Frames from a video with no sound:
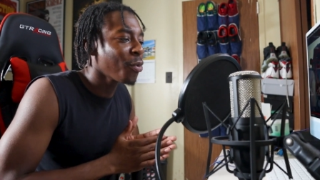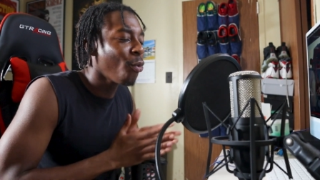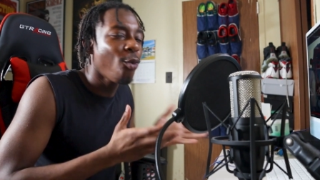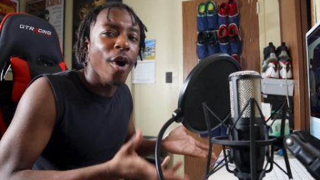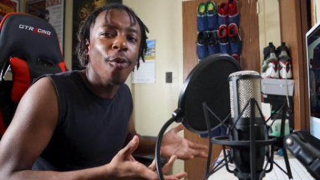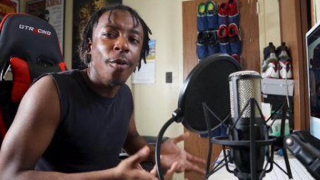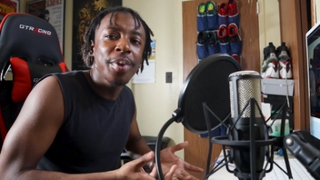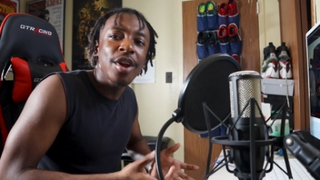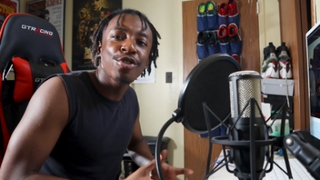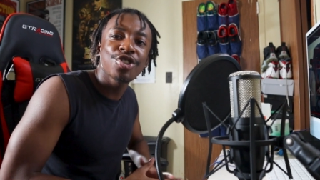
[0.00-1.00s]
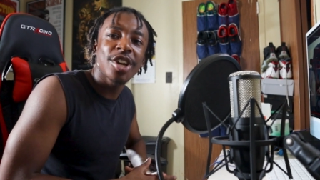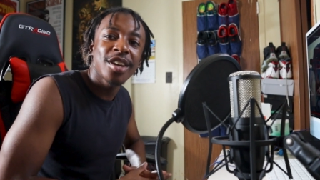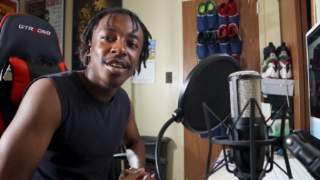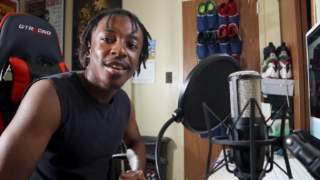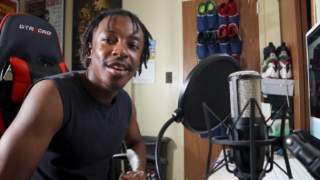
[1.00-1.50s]
What will be her
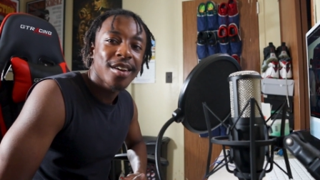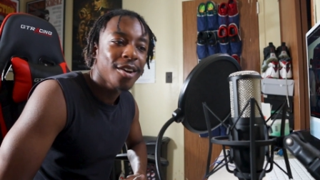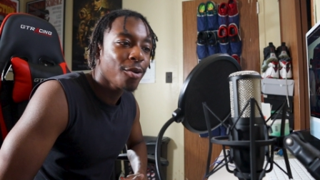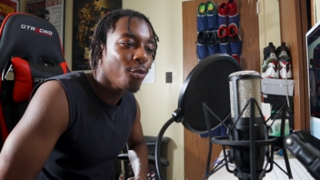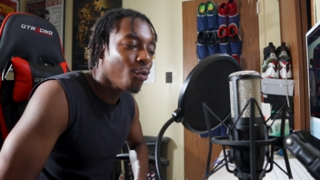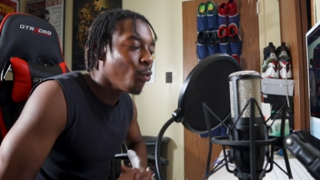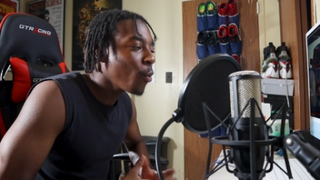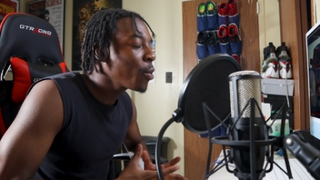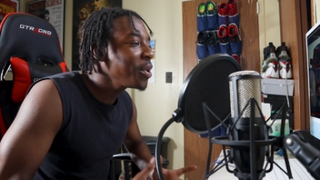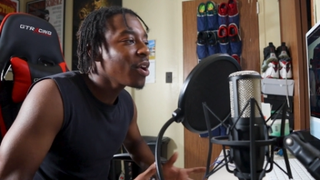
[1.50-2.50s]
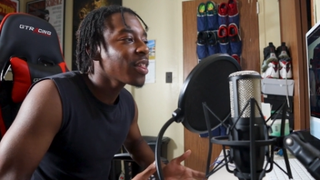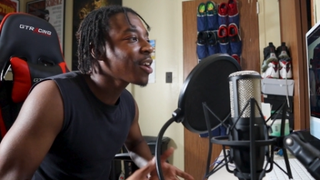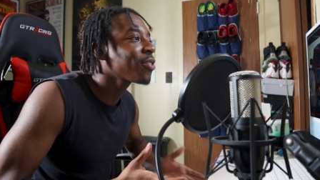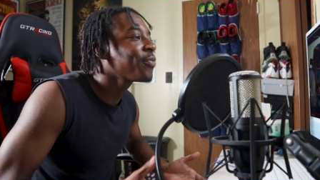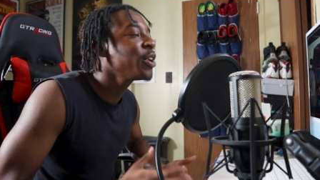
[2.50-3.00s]
shit? What would be her,
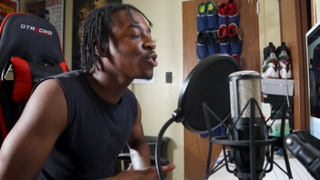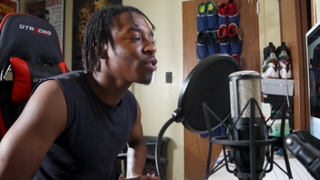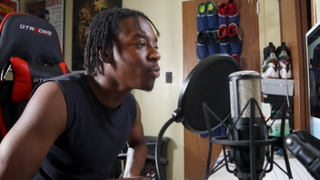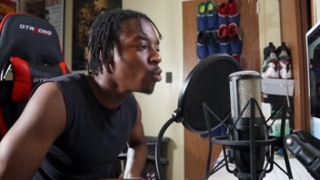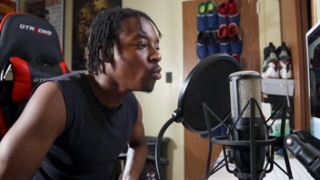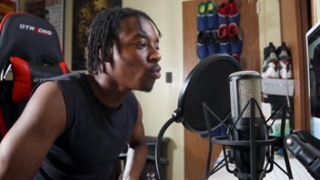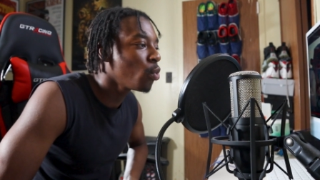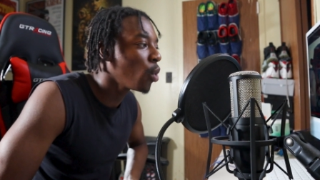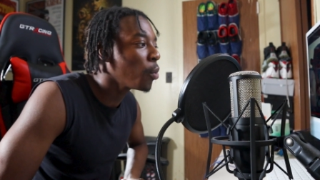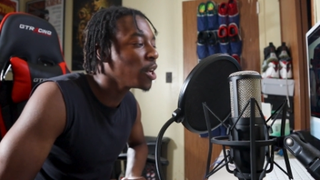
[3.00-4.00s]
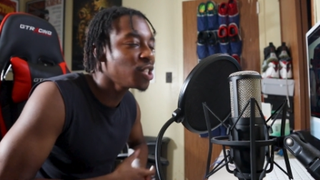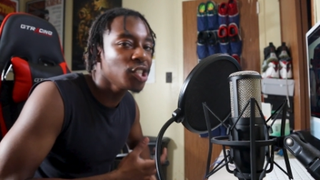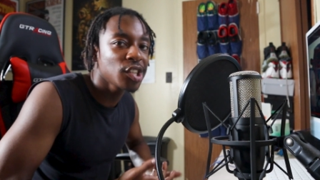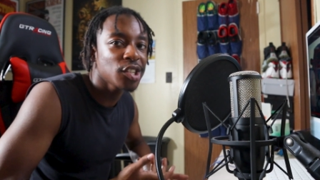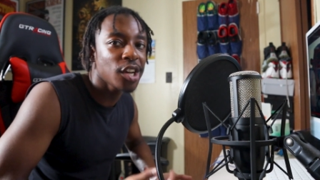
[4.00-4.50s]
like, her finisher move? What, is
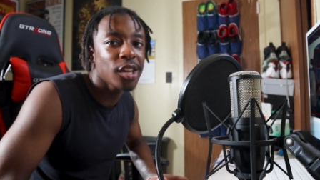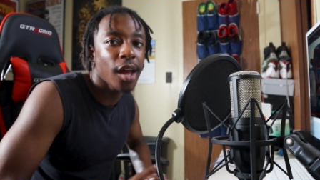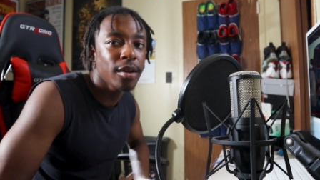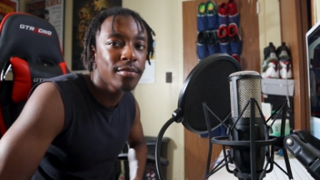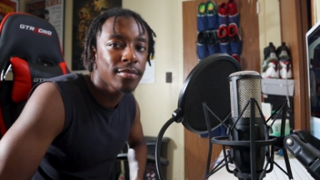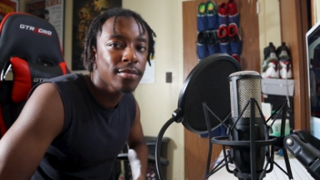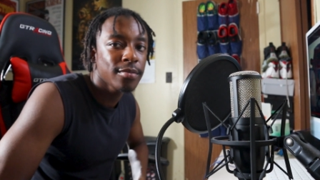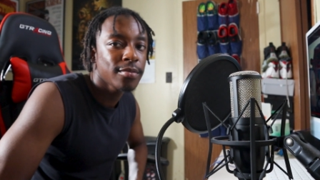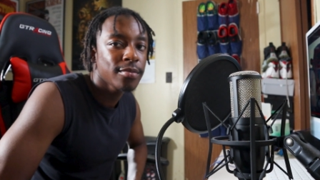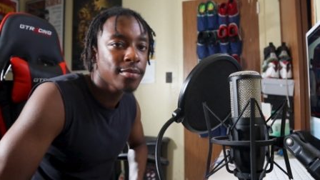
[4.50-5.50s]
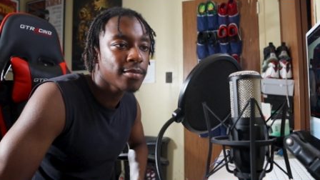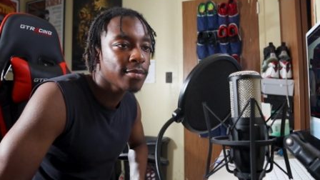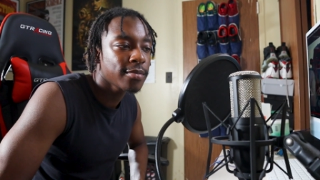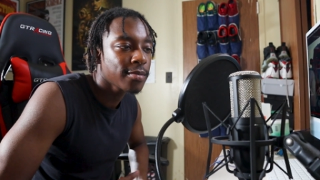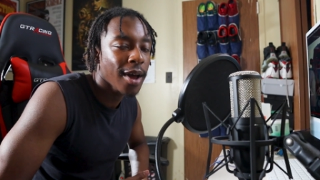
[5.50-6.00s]
she just gonna, like,
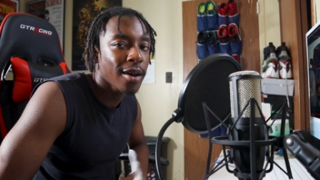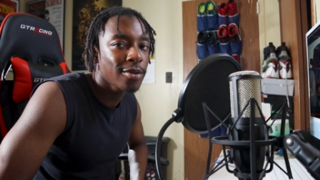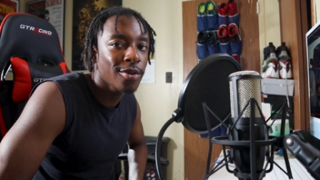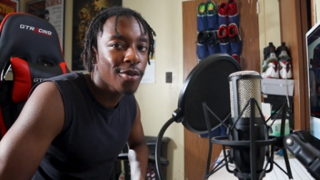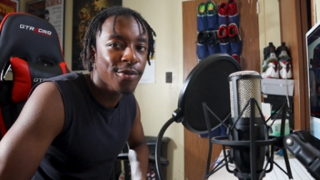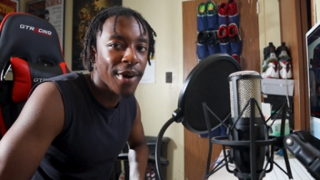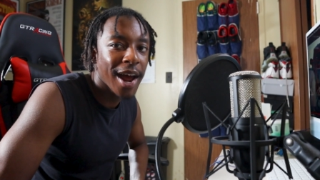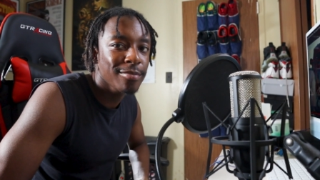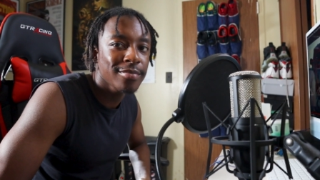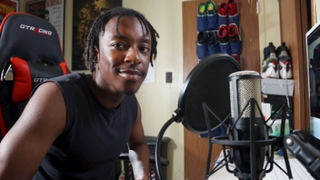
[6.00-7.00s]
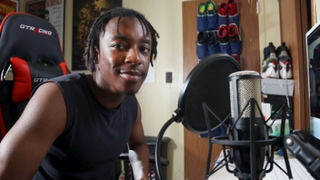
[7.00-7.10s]
I don't know, rap